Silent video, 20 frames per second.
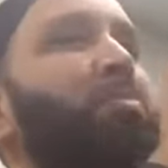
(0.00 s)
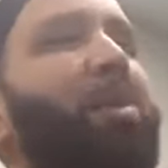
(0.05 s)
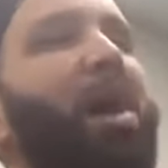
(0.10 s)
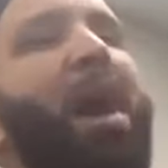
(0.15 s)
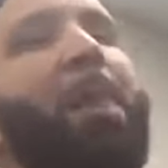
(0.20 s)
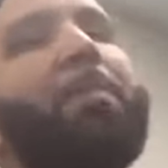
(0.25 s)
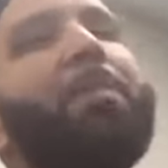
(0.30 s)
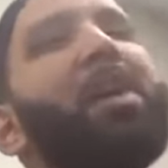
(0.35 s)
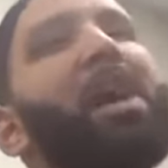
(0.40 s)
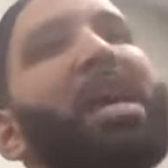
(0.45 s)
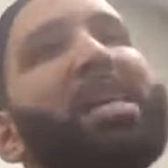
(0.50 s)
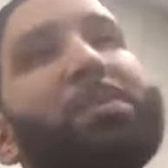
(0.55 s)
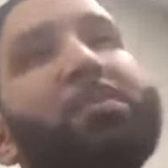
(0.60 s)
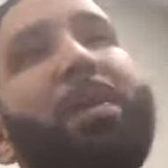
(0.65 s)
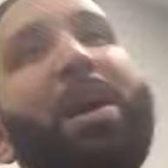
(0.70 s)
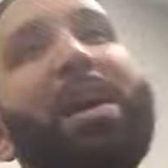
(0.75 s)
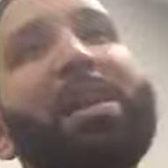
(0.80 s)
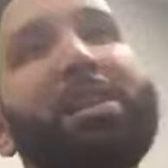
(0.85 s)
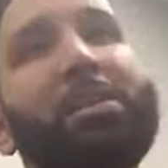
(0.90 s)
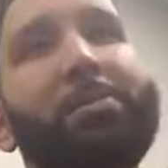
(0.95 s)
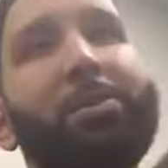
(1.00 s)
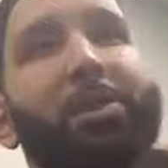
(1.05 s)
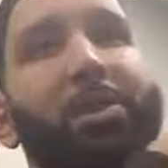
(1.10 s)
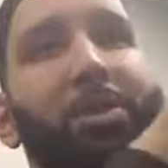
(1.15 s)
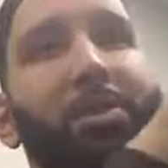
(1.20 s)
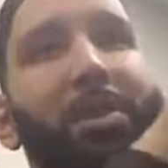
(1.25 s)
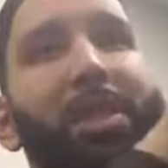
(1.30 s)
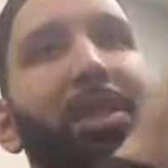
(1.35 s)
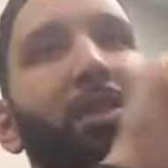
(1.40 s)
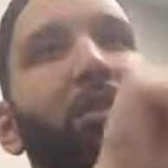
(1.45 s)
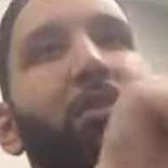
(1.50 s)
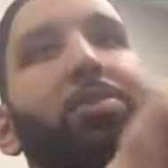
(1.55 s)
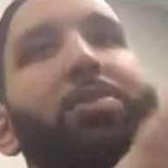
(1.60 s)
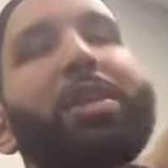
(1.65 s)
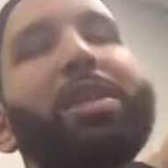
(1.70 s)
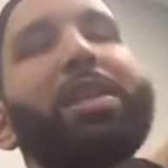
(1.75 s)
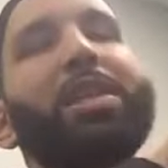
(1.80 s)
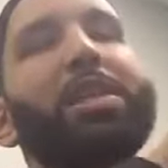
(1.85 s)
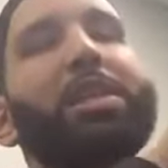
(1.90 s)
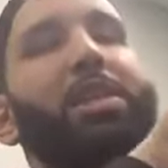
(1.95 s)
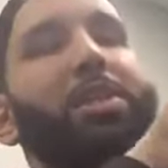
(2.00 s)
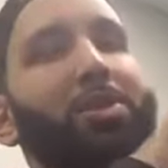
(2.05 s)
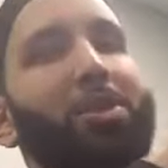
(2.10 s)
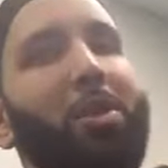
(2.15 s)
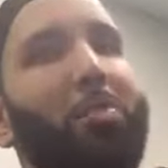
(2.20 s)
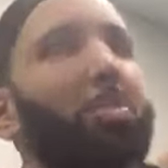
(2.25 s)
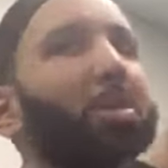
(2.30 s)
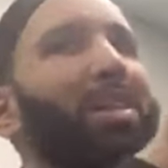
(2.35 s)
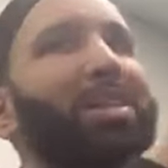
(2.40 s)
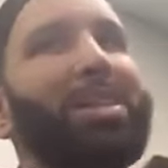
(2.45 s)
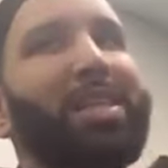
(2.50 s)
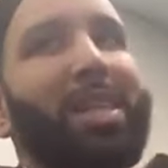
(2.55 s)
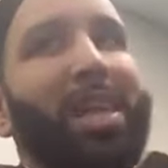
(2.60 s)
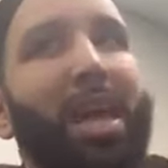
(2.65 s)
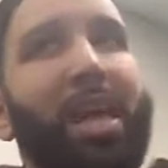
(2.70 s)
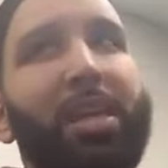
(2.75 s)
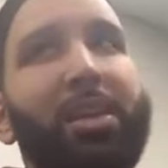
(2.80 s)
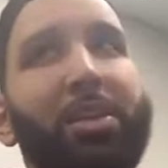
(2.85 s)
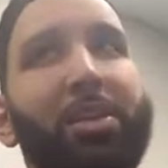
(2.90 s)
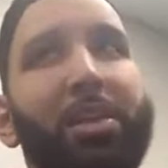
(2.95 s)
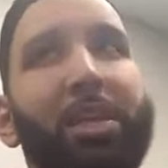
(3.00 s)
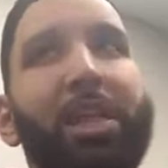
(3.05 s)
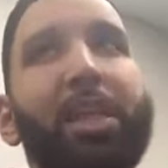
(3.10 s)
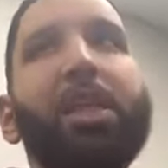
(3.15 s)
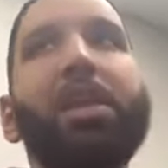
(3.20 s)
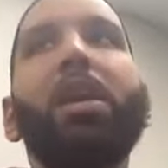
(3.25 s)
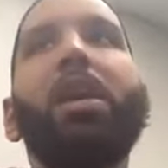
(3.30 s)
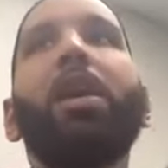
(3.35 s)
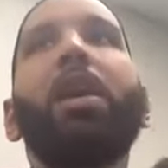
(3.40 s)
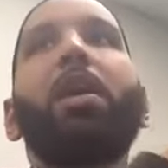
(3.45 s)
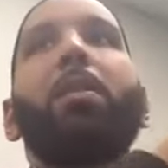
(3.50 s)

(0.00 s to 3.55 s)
proper as possible. So these two conditions are present in any good deed,